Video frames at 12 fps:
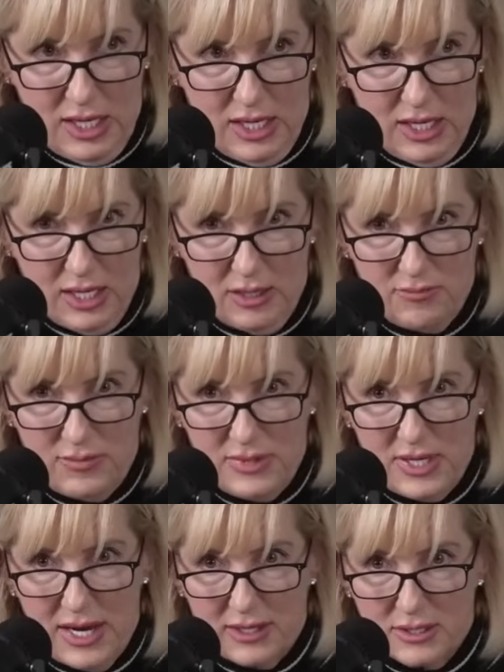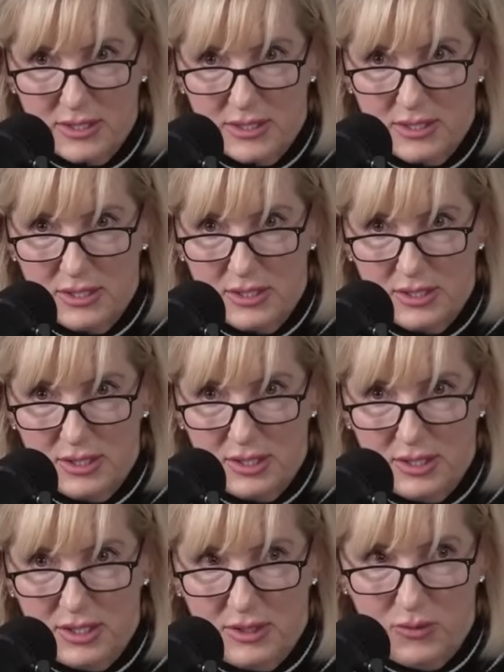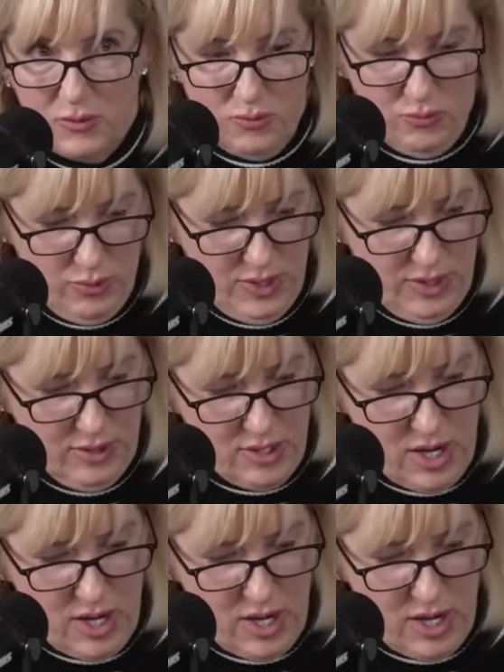Next, we're